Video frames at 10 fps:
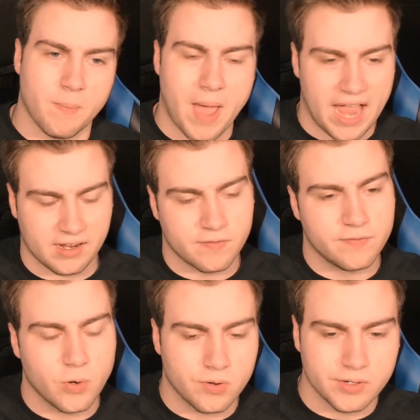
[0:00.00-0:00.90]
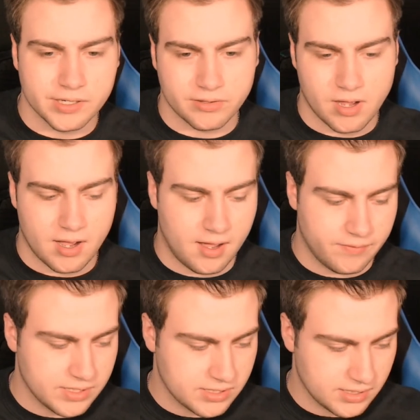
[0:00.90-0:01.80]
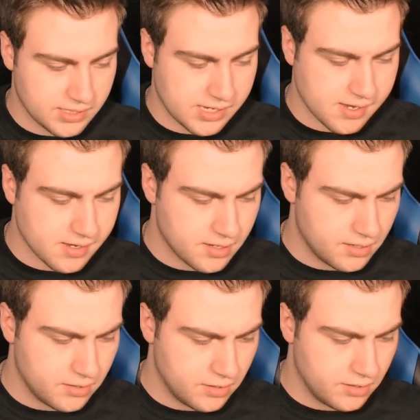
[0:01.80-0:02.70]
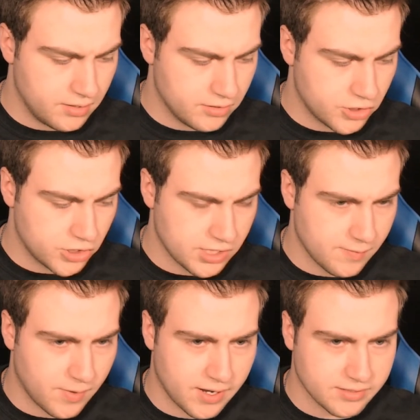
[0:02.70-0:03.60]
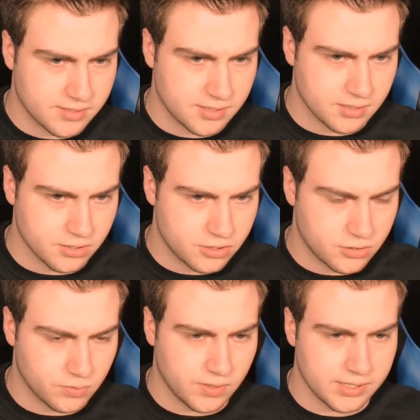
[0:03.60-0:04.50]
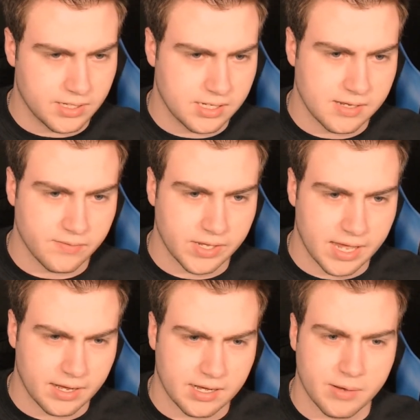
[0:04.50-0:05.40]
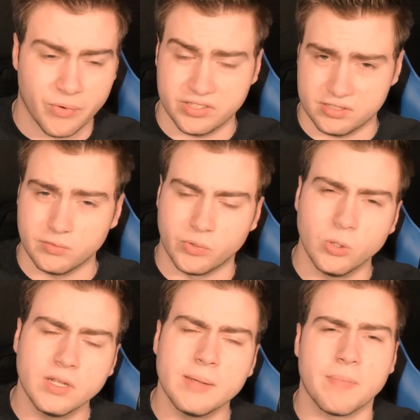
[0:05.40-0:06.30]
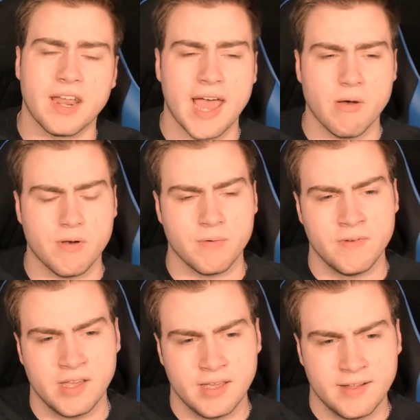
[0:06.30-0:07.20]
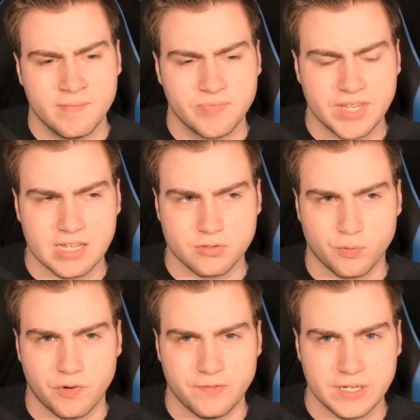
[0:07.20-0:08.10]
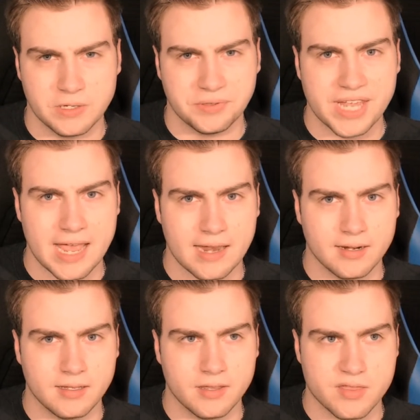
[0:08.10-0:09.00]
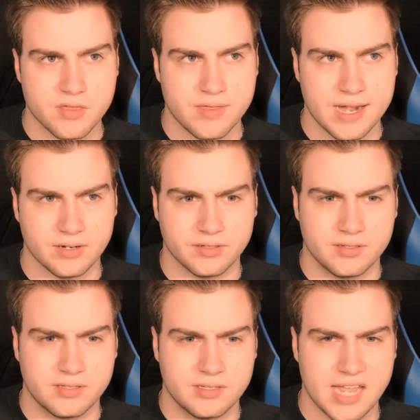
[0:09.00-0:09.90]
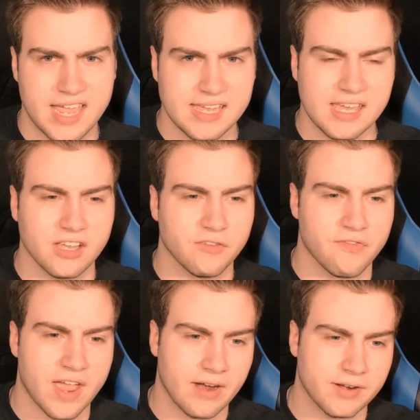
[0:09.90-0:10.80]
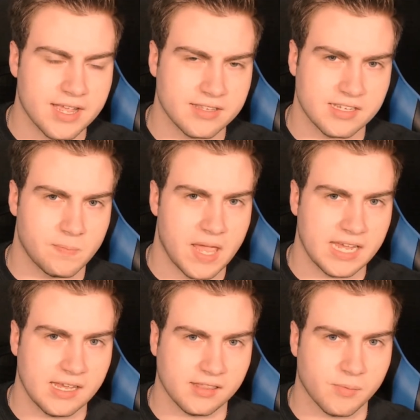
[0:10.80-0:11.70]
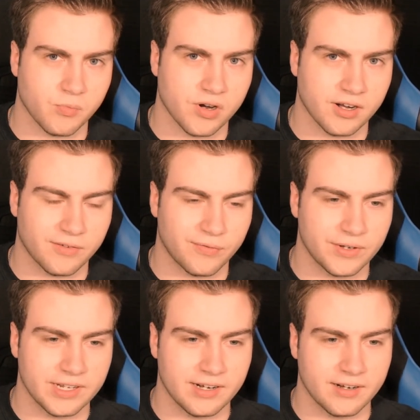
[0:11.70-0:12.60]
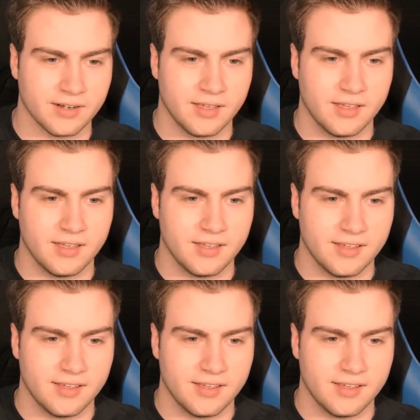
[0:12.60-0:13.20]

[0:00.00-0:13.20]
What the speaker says: going back and forth. Obviously, she wants to destroy the TVA, and he wants to rule it. But now it's revealed that they're taking variants and making them work for their